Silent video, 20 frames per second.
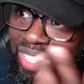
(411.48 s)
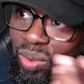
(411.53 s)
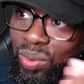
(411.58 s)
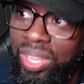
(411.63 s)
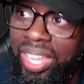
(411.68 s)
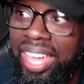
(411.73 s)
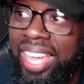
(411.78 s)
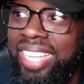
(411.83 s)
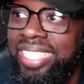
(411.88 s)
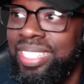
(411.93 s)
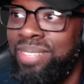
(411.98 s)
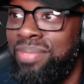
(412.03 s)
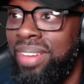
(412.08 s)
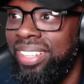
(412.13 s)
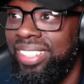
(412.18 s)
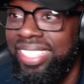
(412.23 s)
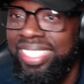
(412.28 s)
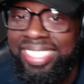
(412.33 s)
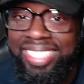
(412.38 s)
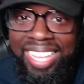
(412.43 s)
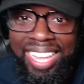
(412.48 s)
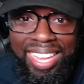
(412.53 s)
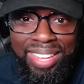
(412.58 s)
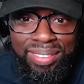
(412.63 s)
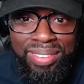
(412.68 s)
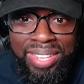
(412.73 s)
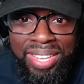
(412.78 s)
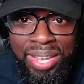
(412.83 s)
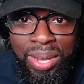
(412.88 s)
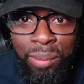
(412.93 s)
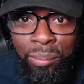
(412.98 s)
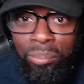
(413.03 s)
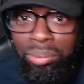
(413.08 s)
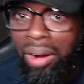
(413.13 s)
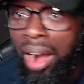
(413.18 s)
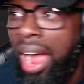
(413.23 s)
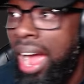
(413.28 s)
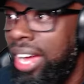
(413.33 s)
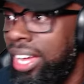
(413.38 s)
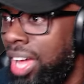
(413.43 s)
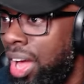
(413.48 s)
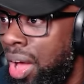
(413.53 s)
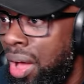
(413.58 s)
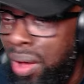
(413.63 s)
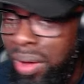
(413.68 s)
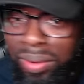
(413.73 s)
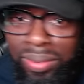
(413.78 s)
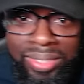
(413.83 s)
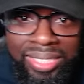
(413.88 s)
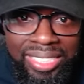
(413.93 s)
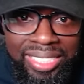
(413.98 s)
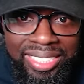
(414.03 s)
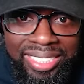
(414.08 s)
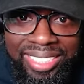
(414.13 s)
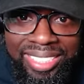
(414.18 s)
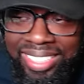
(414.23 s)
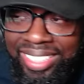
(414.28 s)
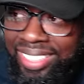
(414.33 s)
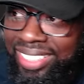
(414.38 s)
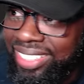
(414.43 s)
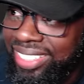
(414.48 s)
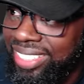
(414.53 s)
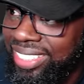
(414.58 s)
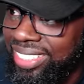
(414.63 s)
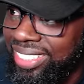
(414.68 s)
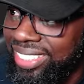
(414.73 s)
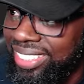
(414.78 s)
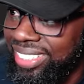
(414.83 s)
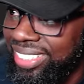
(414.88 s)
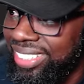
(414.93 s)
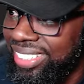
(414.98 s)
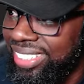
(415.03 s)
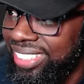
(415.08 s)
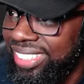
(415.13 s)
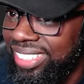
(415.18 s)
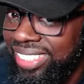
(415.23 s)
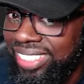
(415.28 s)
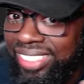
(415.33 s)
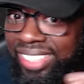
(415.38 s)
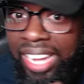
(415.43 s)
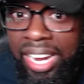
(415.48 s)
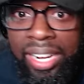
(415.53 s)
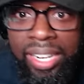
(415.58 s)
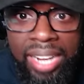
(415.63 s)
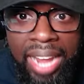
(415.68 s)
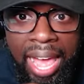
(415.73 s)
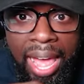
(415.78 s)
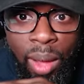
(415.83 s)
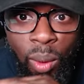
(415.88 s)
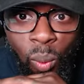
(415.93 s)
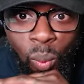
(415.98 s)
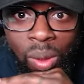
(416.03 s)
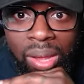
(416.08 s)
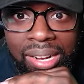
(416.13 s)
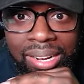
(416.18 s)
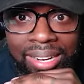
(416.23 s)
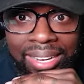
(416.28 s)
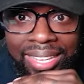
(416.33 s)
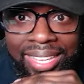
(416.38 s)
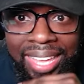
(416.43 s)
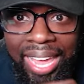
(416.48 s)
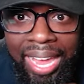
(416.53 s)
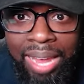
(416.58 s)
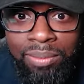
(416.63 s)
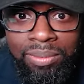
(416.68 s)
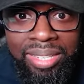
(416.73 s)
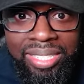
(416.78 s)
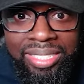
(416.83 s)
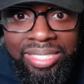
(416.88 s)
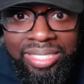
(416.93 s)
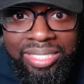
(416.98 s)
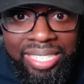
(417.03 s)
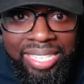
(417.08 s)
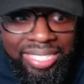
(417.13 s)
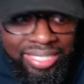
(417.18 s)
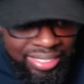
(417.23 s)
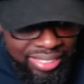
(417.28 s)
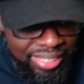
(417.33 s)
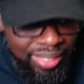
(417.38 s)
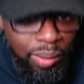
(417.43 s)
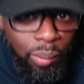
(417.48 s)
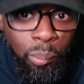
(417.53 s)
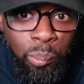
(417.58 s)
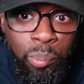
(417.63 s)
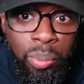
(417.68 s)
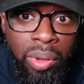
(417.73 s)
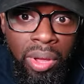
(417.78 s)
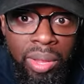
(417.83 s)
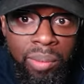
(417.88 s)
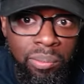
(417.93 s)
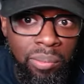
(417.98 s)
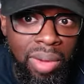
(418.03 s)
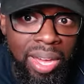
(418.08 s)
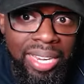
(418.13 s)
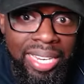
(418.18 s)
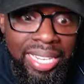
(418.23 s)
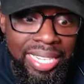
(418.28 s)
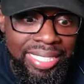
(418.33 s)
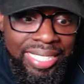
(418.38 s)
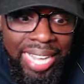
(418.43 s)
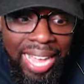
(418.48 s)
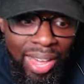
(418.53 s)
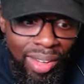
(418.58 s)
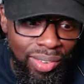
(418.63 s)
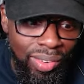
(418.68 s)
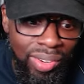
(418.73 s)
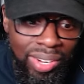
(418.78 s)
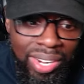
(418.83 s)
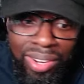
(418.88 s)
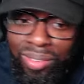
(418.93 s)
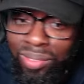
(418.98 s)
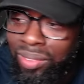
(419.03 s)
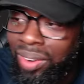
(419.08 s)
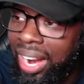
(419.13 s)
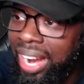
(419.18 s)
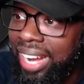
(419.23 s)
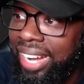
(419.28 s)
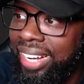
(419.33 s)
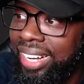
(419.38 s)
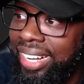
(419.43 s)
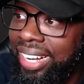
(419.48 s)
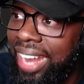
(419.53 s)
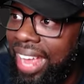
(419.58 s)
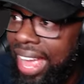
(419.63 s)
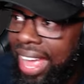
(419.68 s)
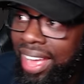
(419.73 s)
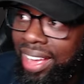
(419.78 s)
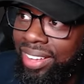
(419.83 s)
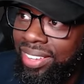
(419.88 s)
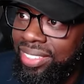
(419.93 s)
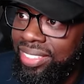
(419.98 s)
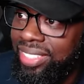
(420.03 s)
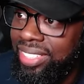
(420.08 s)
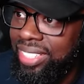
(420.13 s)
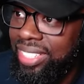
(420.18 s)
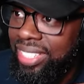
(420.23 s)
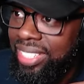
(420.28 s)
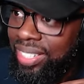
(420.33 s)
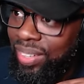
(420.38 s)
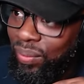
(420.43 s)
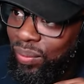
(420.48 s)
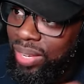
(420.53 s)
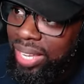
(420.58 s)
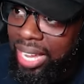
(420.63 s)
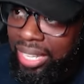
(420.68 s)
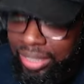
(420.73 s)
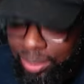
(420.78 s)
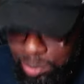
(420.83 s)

Who cares about this game? Broncos? They're not winning a game this season. Put money down on it right now. We got